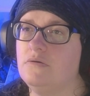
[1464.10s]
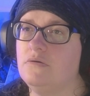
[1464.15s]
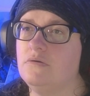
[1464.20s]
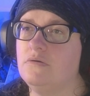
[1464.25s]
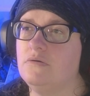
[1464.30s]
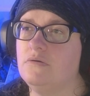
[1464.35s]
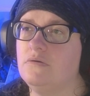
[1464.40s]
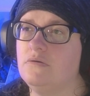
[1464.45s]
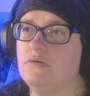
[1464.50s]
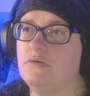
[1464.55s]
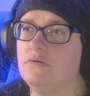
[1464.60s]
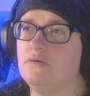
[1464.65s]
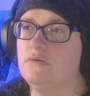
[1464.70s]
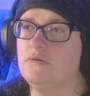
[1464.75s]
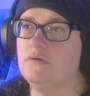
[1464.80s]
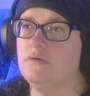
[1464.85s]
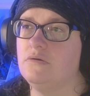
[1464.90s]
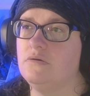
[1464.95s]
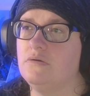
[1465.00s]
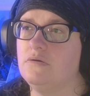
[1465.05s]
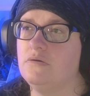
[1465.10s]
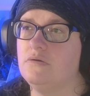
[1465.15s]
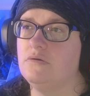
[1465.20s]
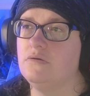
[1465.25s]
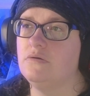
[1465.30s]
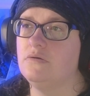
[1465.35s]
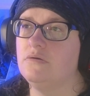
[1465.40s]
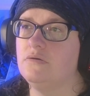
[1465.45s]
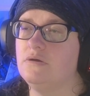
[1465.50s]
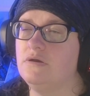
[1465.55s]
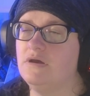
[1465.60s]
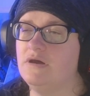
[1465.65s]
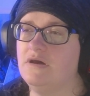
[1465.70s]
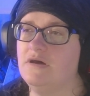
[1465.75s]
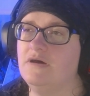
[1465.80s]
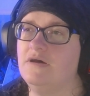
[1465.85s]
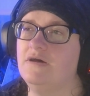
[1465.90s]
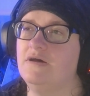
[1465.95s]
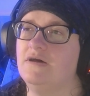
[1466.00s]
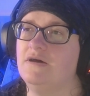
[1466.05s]
Now shut up. Take it away,
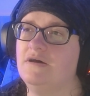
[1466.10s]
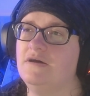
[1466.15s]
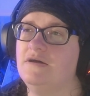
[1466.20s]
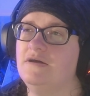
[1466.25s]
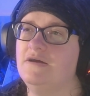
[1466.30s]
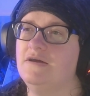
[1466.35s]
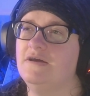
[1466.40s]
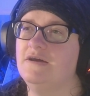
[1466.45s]
Odysseus.